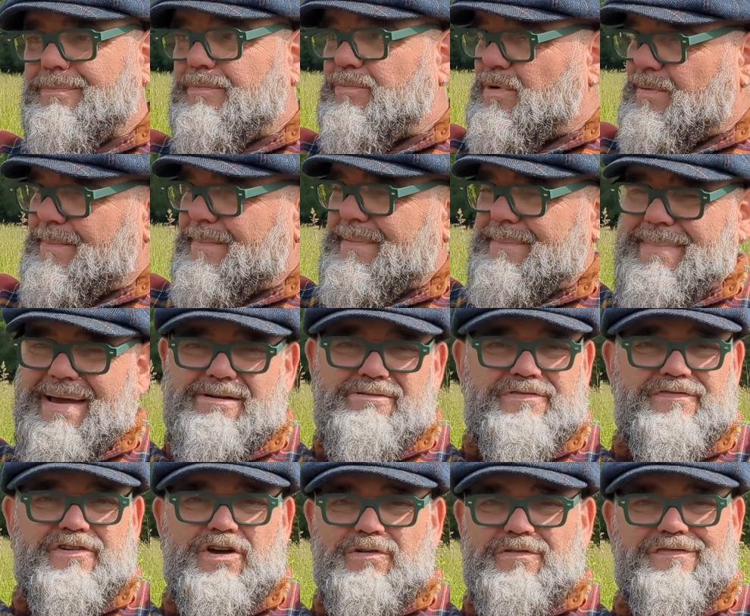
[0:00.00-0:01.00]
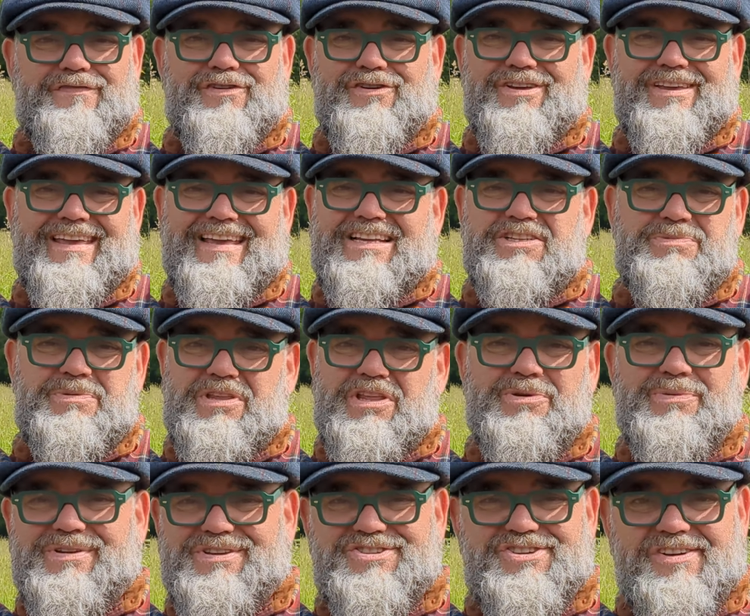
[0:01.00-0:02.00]
we've been married for over 30 years, we
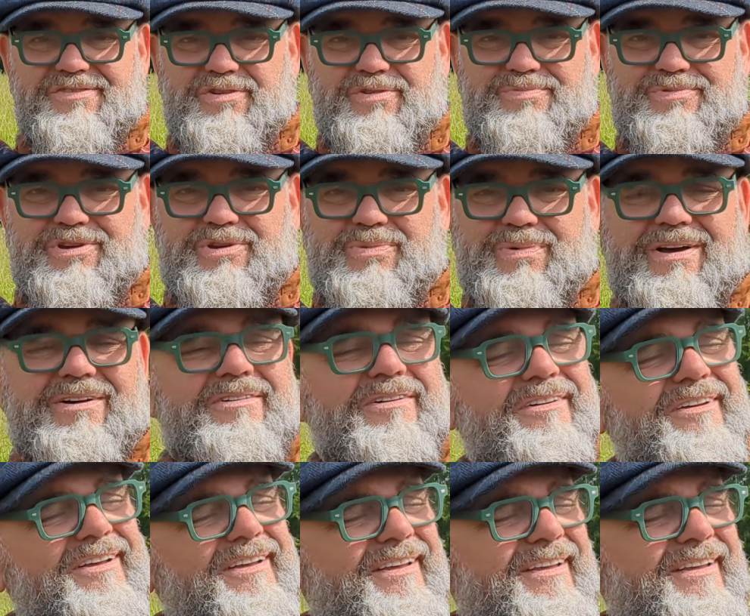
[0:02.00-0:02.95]
know each other pretty well.